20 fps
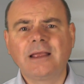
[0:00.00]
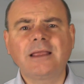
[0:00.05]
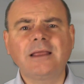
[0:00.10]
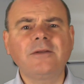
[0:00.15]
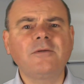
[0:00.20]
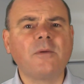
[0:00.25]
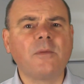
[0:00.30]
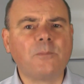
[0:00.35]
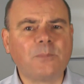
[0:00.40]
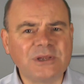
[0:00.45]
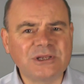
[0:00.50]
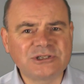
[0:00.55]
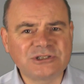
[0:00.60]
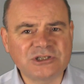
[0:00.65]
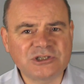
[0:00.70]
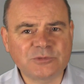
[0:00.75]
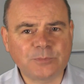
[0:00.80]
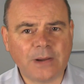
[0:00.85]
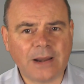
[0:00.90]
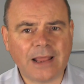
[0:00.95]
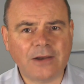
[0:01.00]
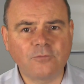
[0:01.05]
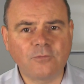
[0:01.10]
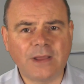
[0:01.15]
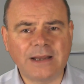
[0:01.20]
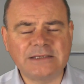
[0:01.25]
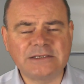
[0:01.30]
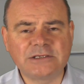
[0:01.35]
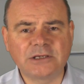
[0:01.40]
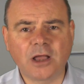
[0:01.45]
kind of a business plan
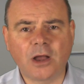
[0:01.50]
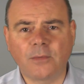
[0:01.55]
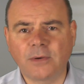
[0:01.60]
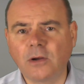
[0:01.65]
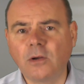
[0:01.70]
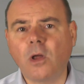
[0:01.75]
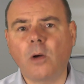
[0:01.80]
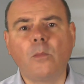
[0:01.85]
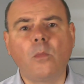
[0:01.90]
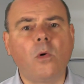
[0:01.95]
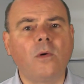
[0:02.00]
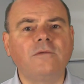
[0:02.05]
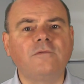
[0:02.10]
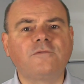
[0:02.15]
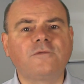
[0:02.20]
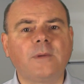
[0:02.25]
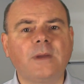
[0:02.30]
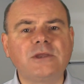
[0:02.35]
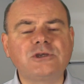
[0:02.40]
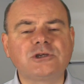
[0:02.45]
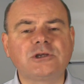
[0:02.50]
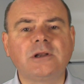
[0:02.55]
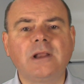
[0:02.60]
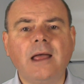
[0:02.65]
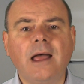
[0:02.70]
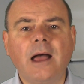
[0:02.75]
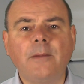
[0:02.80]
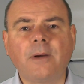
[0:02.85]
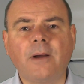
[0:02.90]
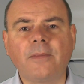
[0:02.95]
ready to go, and a lot more information
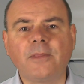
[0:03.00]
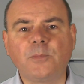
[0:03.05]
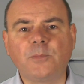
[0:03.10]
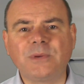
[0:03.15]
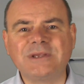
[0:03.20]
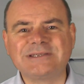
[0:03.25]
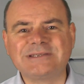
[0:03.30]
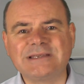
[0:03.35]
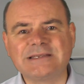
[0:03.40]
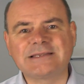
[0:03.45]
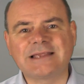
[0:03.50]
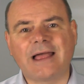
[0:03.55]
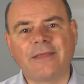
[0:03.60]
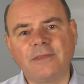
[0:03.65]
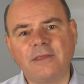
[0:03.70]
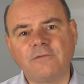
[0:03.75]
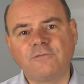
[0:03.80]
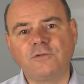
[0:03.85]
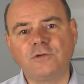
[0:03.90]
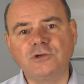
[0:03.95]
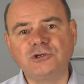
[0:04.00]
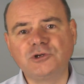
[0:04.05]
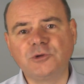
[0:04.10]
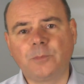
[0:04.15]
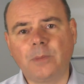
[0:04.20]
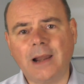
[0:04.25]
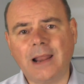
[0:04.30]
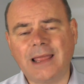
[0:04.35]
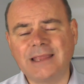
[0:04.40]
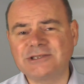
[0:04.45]
about the business and their future
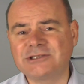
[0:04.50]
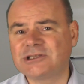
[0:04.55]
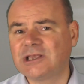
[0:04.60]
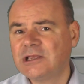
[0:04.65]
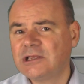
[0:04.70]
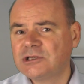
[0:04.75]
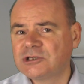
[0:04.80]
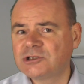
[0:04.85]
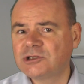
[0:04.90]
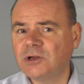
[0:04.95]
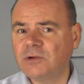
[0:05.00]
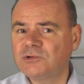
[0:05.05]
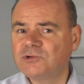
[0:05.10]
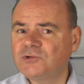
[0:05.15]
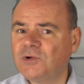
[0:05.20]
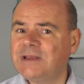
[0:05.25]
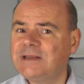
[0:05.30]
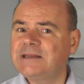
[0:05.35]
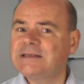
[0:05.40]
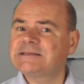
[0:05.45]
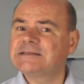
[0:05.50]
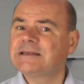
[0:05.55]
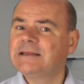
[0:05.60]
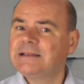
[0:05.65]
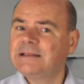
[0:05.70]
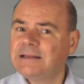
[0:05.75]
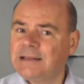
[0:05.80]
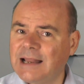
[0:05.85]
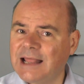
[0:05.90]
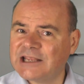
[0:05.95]
plans. Sole traders,
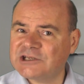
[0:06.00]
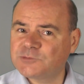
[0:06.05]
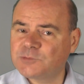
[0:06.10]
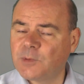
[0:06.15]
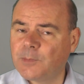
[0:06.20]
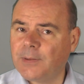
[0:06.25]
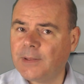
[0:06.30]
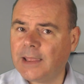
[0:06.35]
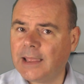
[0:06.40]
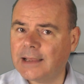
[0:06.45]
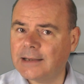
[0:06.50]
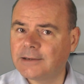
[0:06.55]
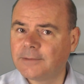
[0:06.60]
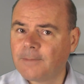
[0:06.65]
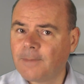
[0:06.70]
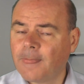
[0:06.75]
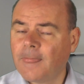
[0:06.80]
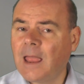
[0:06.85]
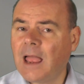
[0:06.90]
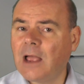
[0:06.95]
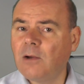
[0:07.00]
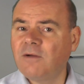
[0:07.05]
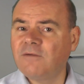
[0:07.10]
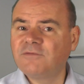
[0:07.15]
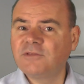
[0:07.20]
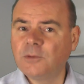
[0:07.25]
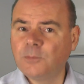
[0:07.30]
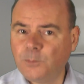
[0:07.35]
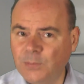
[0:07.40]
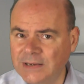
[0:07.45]
less prepared. However,
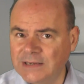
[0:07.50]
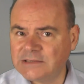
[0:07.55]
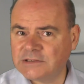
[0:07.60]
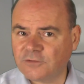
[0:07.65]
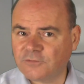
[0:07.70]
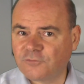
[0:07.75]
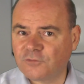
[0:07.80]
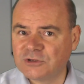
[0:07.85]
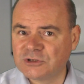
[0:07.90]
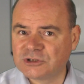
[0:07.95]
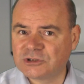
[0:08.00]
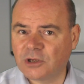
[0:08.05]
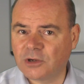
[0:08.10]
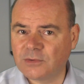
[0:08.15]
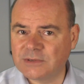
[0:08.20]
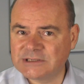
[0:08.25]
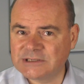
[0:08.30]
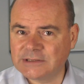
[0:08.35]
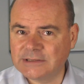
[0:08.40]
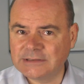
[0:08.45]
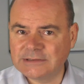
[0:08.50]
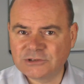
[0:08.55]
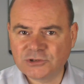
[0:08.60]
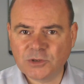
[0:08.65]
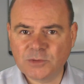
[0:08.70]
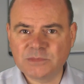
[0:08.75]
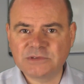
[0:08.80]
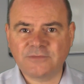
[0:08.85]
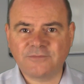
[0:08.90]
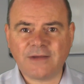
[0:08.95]
the big difference, though, is in
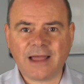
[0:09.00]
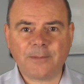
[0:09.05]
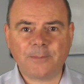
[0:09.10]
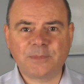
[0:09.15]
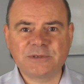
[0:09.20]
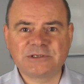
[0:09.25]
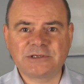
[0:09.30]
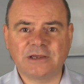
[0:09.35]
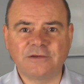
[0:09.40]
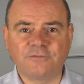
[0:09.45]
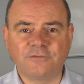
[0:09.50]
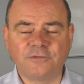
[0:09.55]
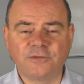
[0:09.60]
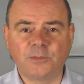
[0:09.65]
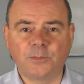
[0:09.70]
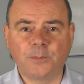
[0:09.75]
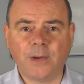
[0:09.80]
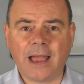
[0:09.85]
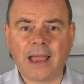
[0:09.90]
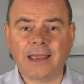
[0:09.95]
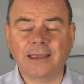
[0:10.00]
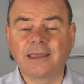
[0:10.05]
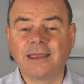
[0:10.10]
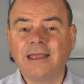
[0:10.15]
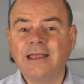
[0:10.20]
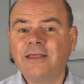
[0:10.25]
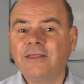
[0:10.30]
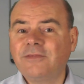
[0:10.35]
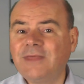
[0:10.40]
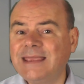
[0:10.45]
terms of appetite for the bank.
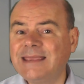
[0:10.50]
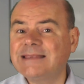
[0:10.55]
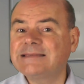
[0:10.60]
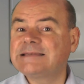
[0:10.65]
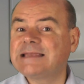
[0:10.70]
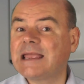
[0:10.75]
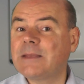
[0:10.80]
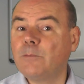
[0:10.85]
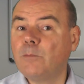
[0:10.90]
They can take